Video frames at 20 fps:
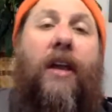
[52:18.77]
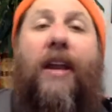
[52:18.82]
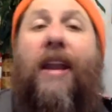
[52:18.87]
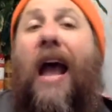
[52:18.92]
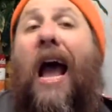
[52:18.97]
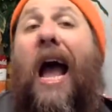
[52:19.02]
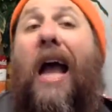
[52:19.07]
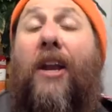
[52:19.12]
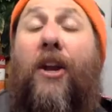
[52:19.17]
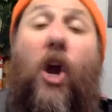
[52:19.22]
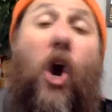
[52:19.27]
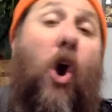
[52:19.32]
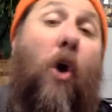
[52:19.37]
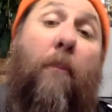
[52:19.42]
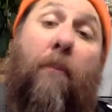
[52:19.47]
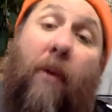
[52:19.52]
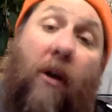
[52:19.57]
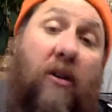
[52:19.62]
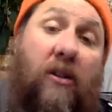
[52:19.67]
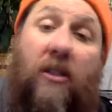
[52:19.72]
And I
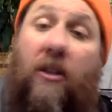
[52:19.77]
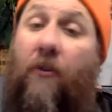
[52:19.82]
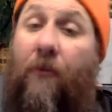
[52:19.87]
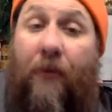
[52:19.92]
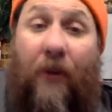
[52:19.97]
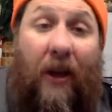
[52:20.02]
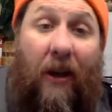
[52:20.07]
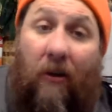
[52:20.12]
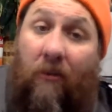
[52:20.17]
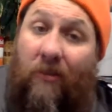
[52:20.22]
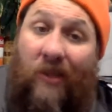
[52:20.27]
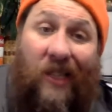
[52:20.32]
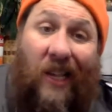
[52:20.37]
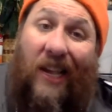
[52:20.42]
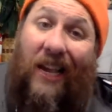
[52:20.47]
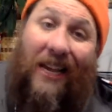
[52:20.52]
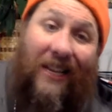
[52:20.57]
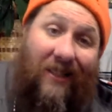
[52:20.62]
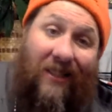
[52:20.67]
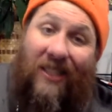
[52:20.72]
know books and films,
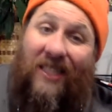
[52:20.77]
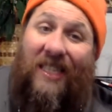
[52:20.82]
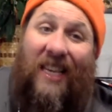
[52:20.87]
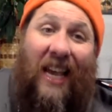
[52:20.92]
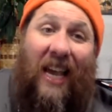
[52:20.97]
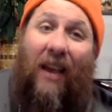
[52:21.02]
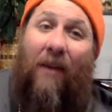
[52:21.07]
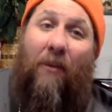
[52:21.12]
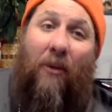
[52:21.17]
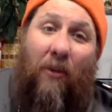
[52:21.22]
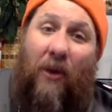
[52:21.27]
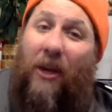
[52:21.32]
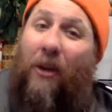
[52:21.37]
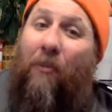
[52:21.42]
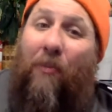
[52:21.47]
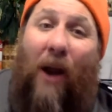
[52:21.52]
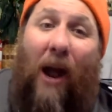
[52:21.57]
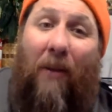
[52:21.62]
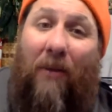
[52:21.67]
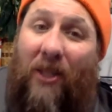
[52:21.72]
they ain't the same. We
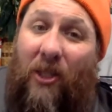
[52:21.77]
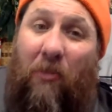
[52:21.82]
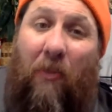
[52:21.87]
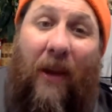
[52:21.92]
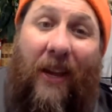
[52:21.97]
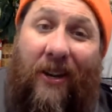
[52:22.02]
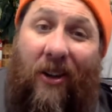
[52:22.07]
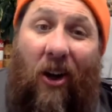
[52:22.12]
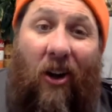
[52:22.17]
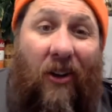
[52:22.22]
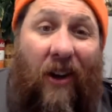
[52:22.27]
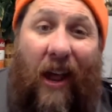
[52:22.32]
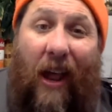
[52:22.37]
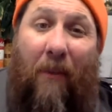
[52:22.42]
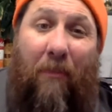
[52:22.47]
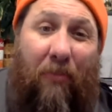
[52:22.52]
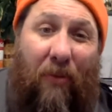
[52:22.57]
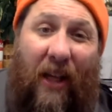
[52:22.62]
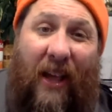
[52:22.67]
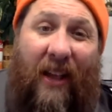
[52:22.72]
could probably spend all
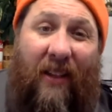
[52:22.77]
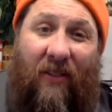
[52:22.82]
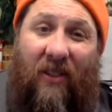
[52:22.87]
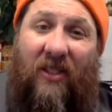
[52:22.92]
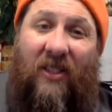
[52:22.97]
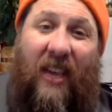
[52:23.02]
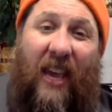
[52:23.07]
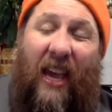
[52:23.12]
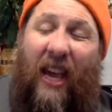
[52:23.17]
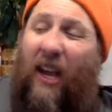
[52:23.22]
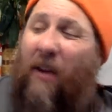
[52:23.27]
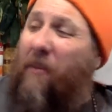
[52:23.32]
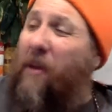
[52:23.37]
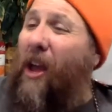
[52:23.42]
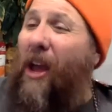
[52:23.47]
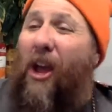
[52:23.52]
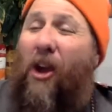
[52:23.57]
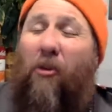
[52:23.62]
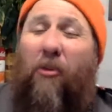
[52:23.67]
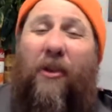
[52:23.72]
night playing this game.
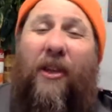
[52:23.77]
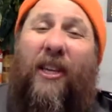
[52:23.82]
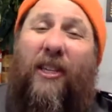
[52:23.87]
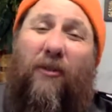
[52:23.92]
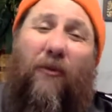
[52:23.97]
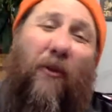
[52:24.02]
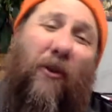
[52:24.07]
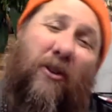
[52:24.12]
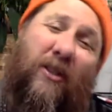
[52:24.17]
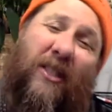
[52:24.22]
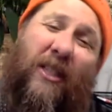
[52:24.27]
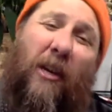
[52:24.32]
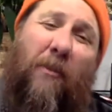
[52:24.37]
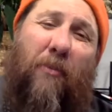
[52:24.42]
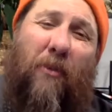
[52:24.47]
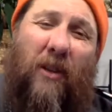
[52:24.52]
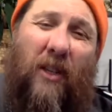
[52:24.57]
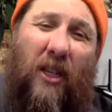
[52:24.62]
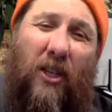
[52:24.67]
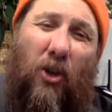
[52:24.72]
Leads first
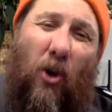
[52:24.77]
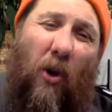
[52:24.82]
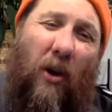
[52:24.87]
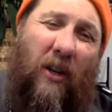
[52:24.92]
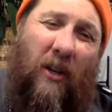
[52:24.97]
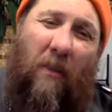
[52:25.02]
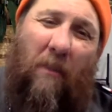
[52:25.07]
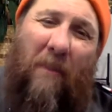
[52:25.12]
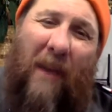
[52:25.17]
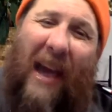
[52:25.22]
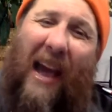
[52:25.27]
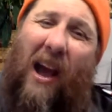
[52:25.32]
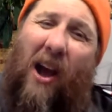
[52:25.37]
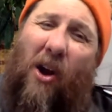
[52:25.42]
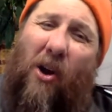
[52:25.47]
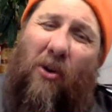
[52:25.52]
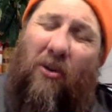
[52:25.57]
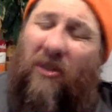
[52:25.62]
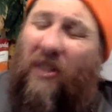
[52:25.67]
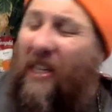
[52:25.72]
deeper into dark to
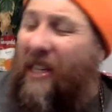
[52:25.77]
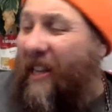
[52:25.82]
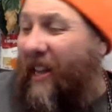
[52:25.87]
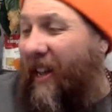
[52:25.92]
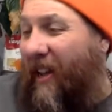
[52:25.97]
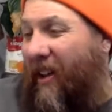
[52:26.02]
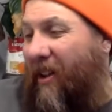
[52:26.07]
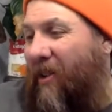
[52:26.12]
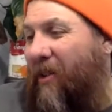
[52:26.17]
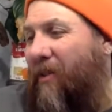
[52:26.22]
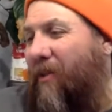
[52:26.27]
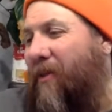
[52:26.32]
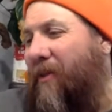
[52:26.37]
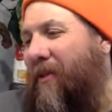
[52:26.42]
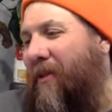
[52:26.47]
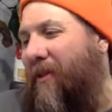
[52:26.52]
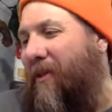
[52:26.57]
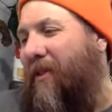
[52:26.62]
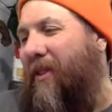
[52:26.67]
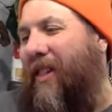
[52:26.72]
bound to delve.
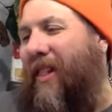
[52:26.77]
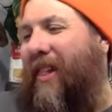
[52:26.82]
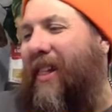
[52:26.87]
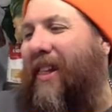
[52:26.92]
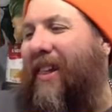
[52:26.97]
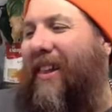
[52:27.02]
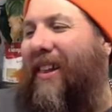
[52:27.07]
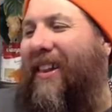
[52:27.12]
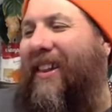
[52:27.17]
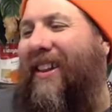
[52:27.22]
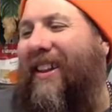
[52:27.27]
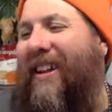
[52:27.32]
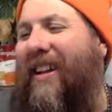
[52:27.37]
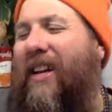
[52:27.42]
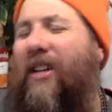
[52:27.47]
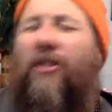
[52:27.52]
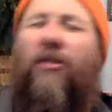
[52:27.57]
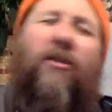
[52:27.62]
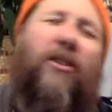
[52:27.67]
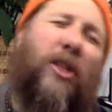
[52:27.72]

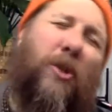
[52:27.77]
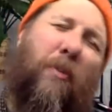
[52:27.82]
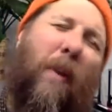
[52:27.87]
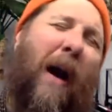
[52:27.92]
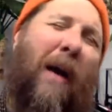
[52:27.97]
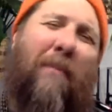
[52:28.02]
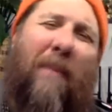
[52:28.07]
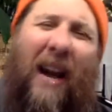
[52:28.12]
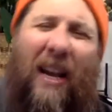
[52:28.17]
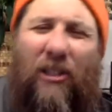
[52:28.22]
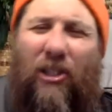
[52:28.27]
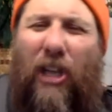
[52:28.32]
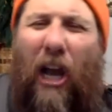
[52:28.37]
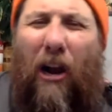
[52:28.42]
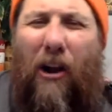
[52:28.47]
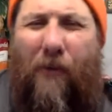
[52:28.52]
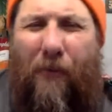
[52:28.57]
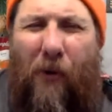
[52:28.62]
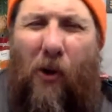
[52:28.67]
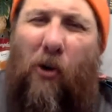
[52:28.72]
So despite my
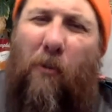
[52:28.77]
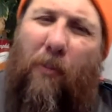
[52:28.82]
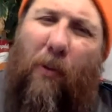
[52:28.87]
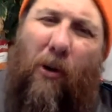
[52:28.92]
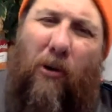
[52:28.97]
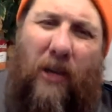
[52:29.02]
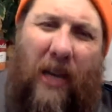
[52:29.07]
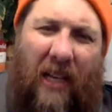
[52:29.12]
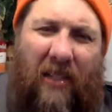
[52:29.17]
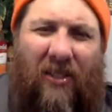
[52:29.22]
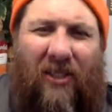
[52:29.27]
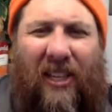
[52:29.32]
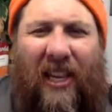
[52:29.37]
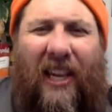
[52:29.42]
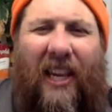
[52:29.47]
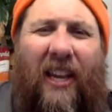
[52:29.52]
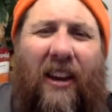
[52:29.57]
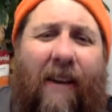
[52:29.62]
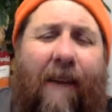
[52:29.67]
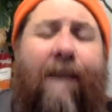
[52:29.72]
Shire folk protest
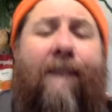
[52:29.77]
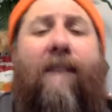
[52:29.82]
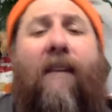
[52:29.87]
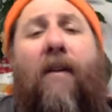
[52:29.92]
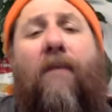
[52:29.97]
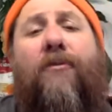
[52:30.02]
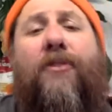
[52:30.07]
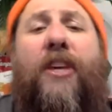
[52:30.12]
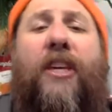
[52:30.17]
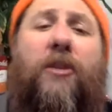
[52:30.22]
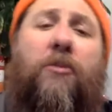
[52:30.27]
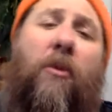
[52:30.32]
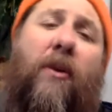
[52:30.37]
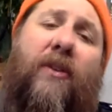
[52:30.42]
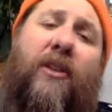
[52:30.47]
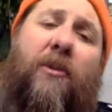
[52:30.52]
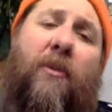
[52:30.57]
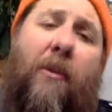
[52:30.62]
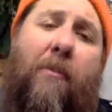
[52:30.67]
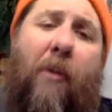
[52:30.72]
singing, these
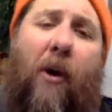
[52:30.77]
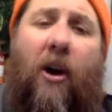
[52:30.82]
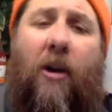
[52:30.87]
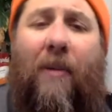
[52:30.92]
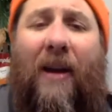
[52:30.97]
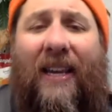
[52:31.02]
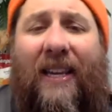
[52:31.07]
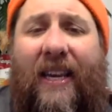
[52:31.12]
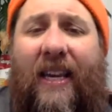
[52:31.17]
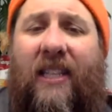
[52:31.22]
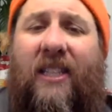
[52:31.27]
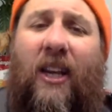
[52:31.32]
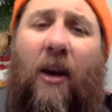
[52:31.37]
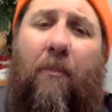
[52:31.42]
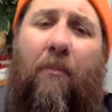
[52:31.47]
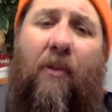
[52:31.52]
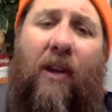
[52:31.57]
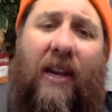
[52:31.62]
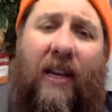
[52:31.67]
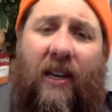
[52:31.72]
movies will be part of my kids'
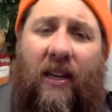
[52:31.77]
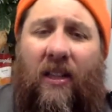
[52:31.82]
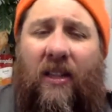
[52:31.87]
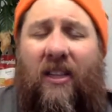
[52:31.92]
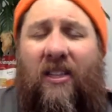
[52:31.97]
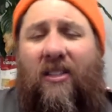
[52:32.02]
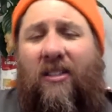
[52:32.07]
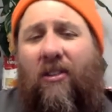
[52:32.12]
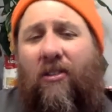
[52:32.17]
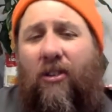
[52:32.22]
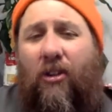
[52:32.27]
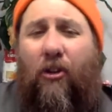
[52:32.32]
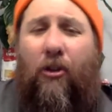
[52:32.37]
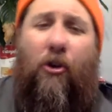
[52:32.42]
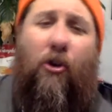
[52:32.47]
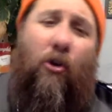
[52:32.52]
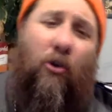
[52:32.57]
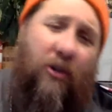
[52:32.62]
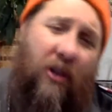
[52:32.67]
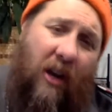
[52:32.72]
upbringing, at least until
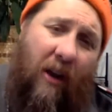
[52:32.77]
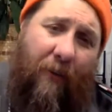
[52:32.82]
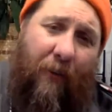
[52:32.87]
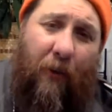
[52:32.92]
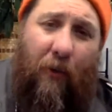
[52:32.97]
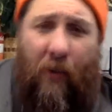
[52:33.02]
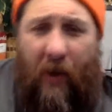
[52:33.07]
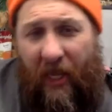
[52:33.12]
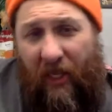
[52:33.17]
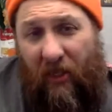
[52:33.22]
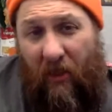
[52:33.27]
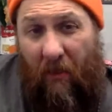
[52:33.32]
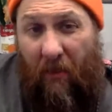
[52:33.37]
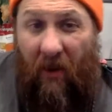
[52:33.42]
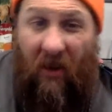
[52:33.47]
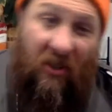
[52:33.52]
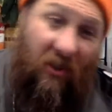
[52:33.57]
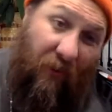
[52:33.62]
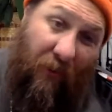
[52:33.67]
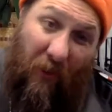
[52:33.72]
they're old enough to read
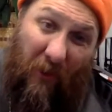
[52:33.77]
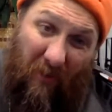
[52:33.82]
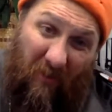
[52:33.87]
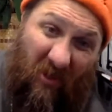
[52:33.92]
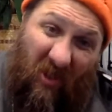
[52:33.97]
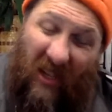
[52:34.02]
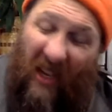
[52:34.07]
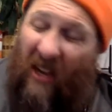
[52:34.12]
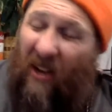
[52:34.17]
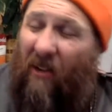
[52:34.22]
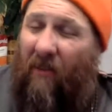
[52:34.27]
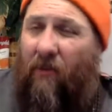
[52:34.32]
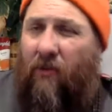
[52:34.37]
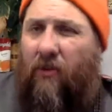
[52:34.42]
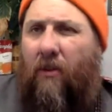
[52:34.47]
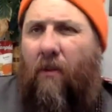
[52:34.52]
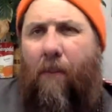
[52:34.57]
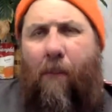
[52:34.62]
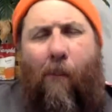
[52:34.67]
the books for themselves.